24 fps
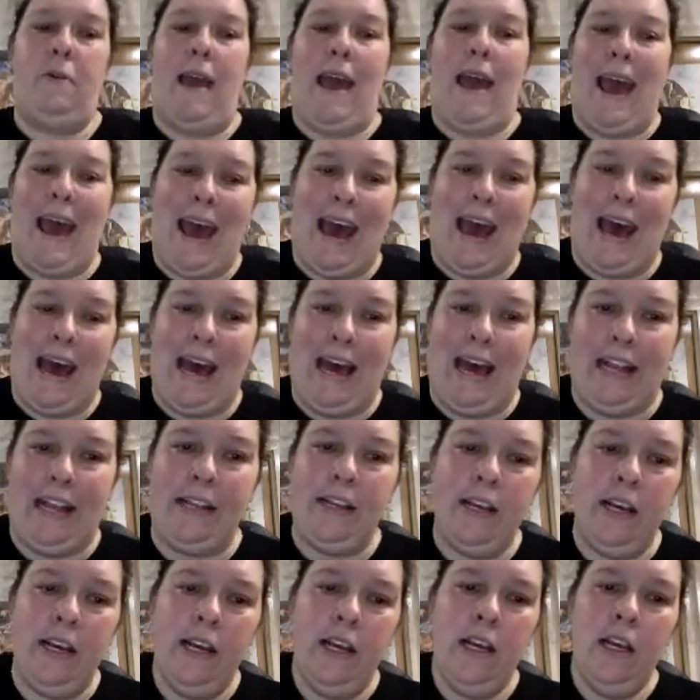add
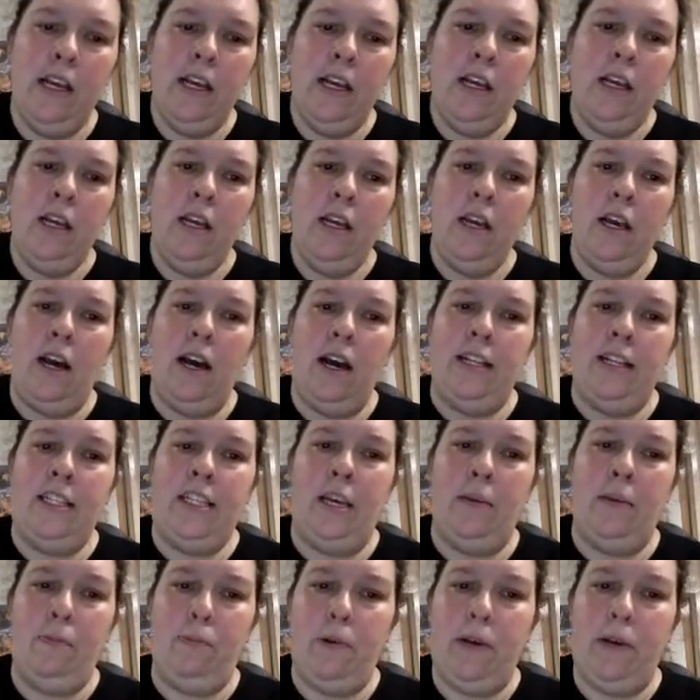a
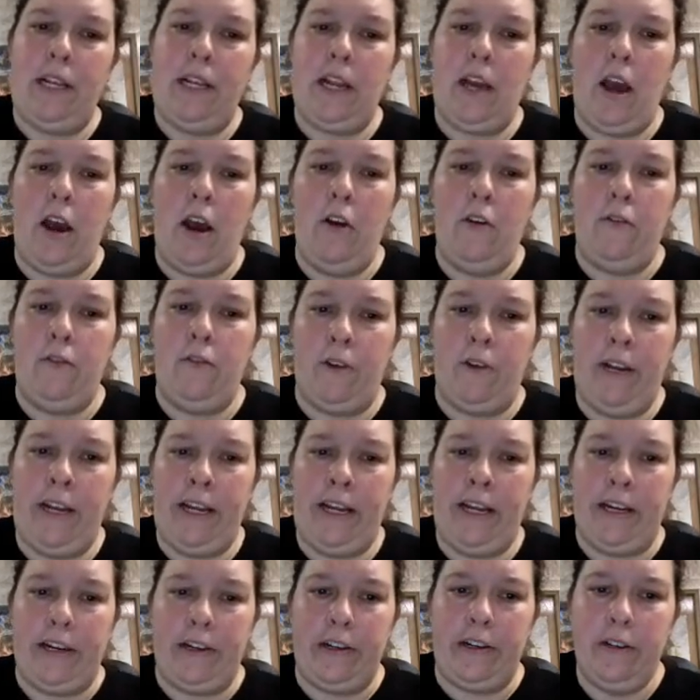template over
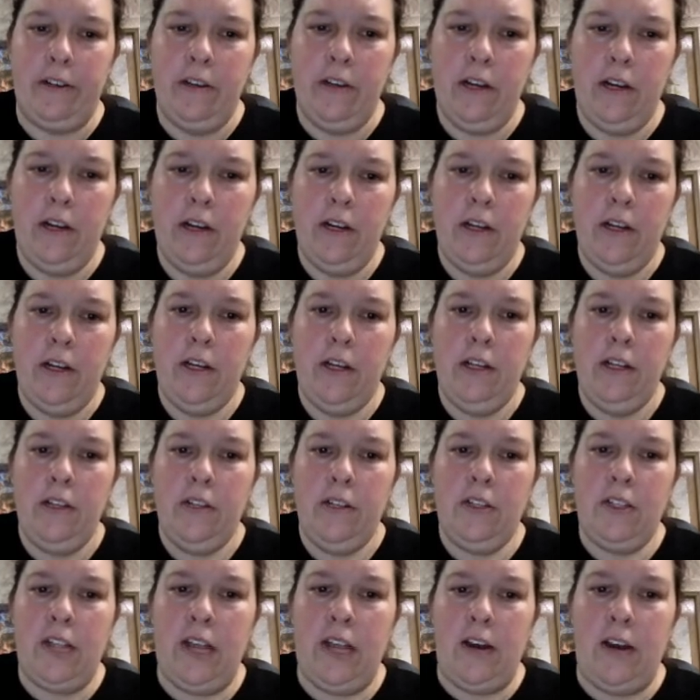here.
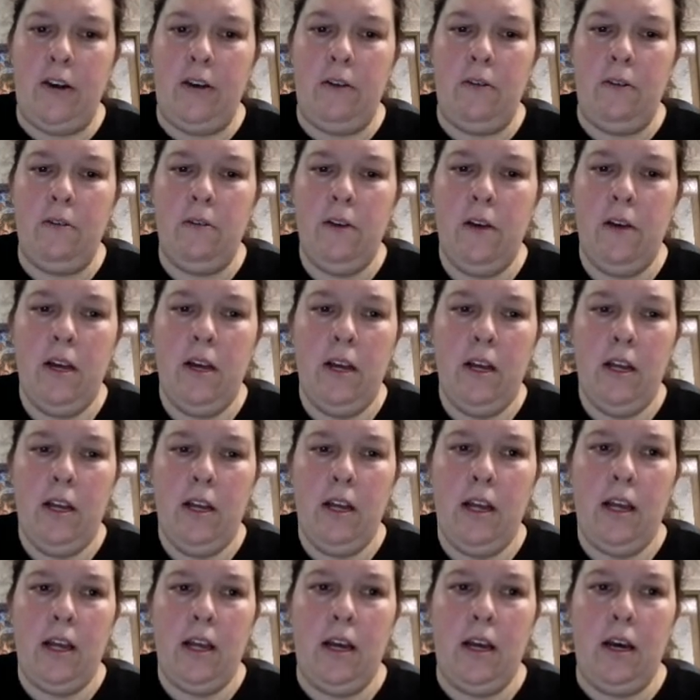So
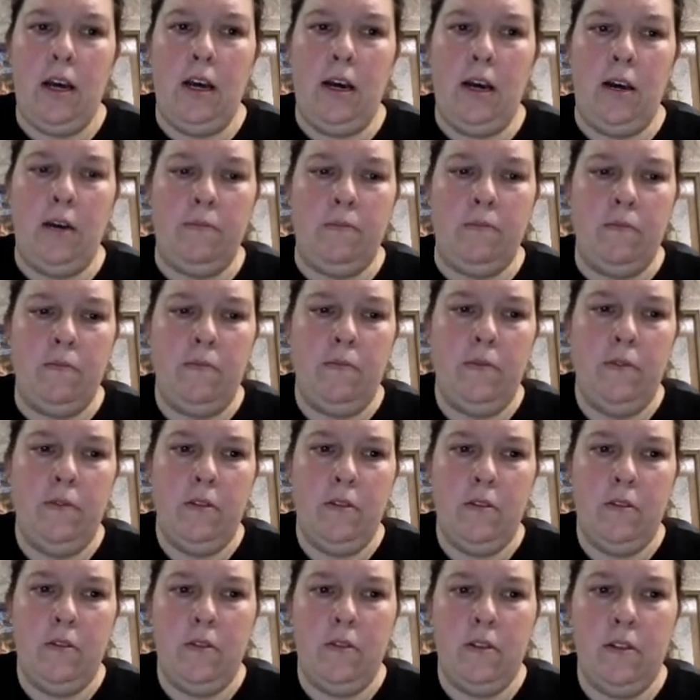
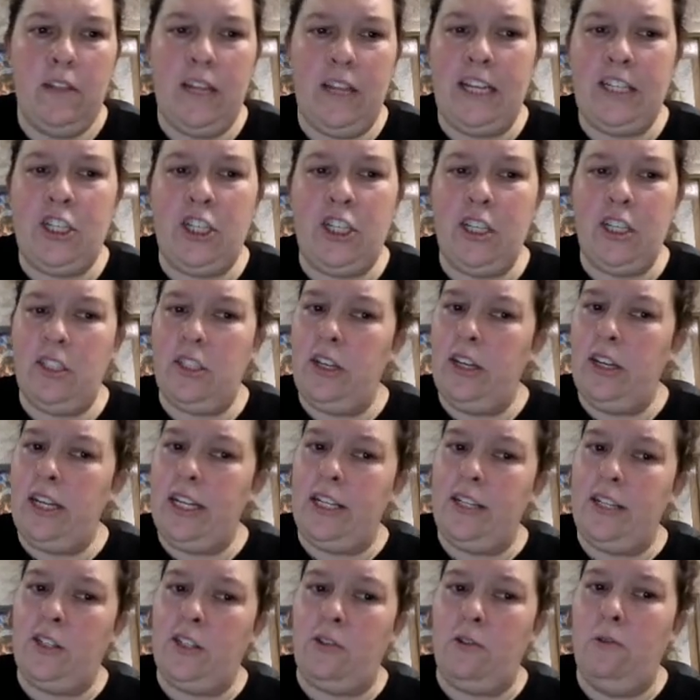let's just look at
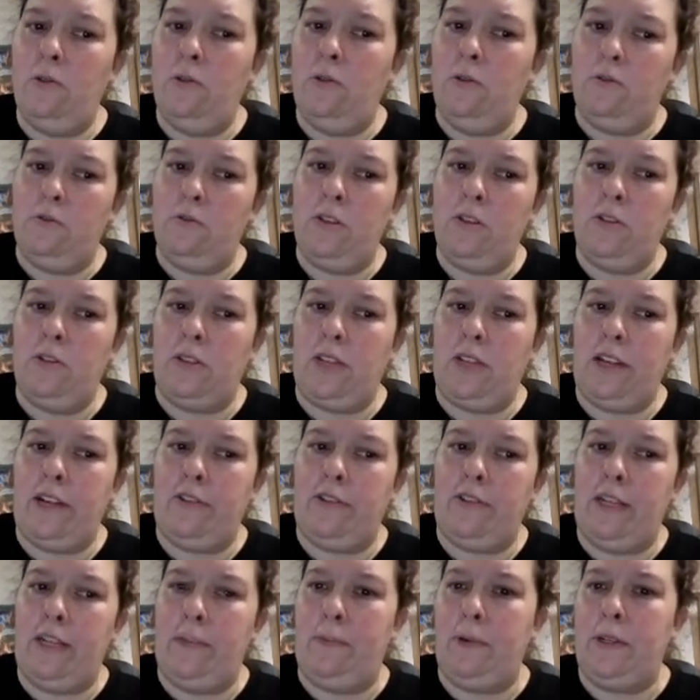the school newsletter
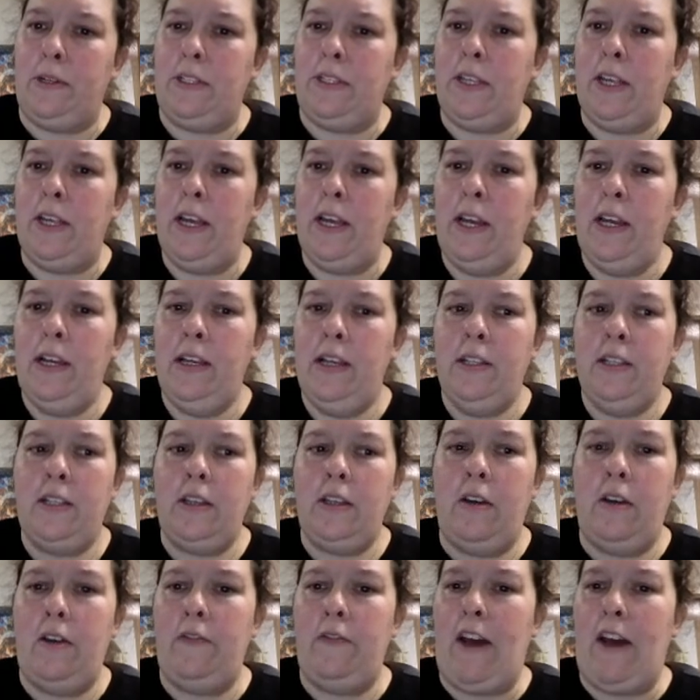templates. So
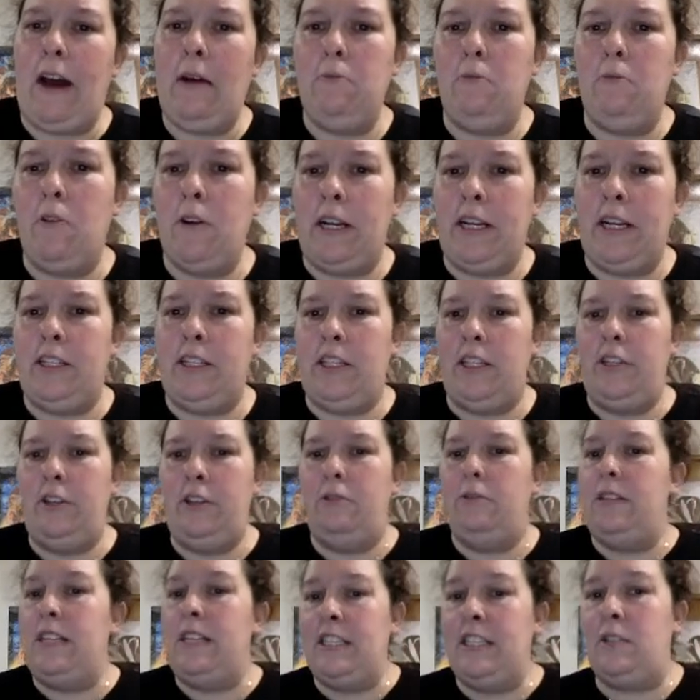if I wanted to do
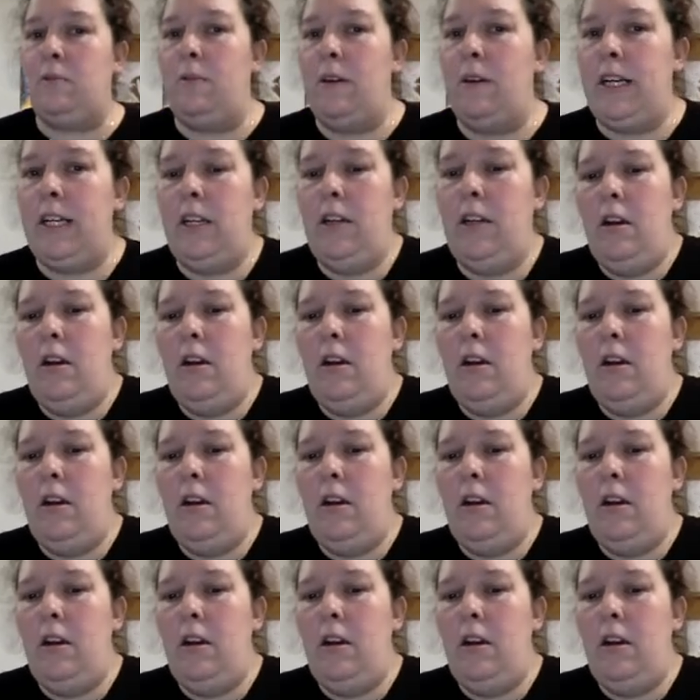this one,